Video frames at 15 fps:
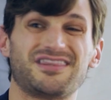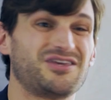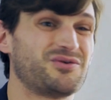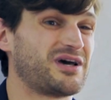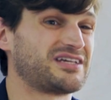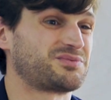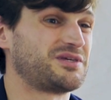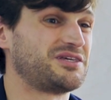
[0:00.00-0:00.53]
In the
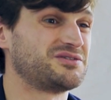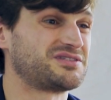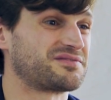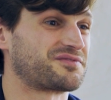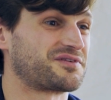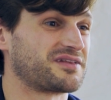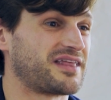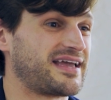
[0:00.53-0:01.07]
US, we use
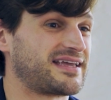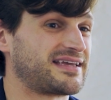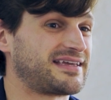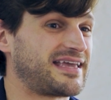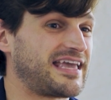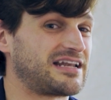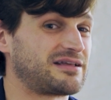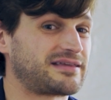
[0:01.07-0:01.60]
it for
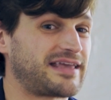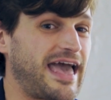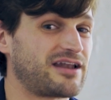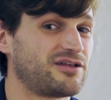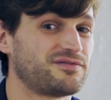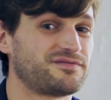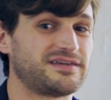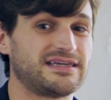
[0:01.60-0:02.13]

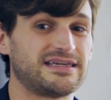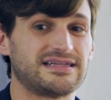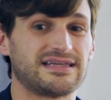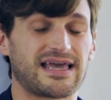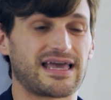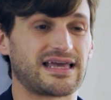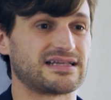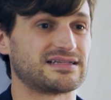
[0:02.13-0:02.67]
cattle feed
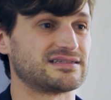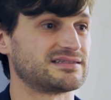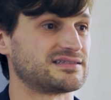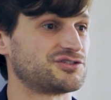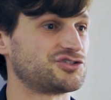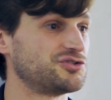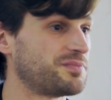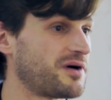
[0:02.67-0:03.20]
and
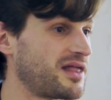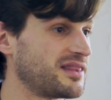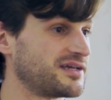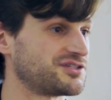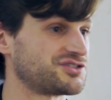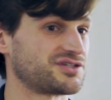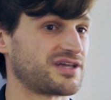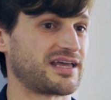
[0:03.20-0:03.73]
shoe
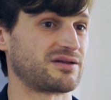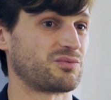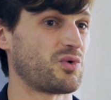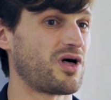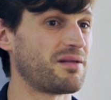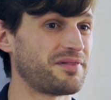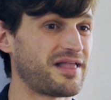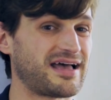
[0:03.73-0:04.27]
polish and
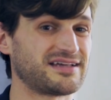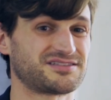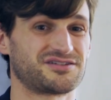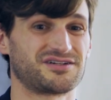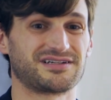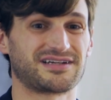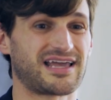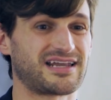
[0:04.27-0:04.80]
wall
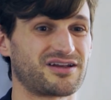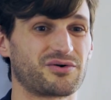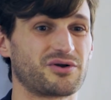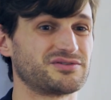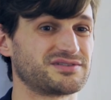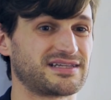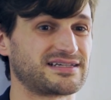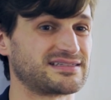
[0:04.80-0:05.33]
plaster and kind of
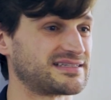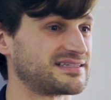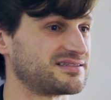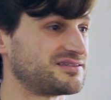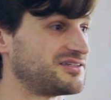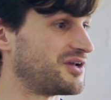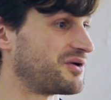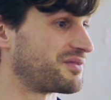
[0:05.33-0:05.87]
gross things
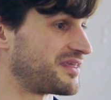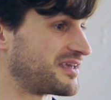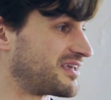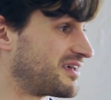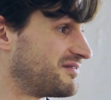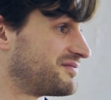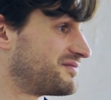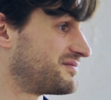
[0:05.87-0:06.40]
that you don't think
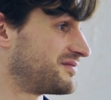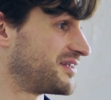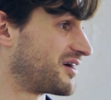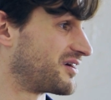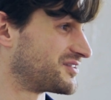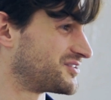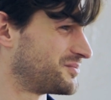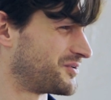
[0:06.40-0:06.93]
of that
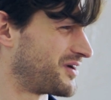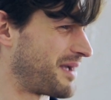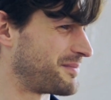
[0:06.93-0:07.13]
aren't super